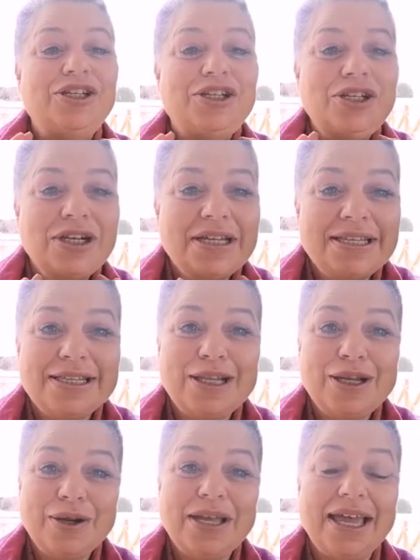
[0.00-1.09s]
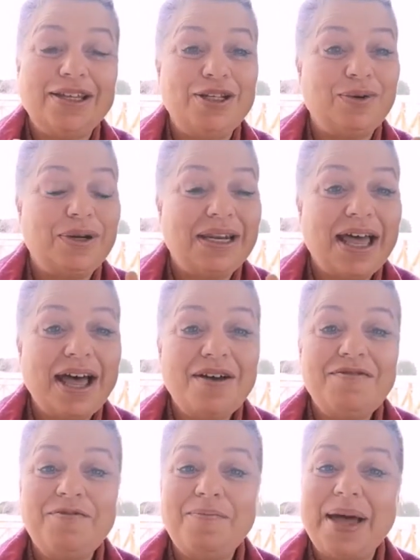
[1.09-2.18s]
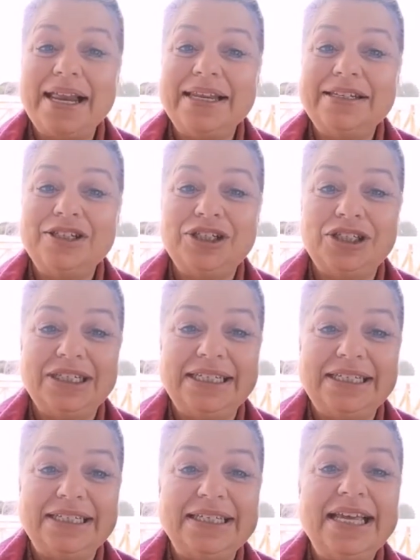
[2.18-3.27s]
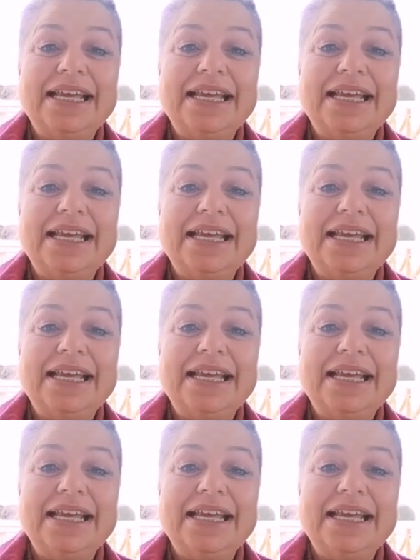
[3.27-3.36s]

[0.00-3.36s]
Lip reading: just look at your love balance sheet.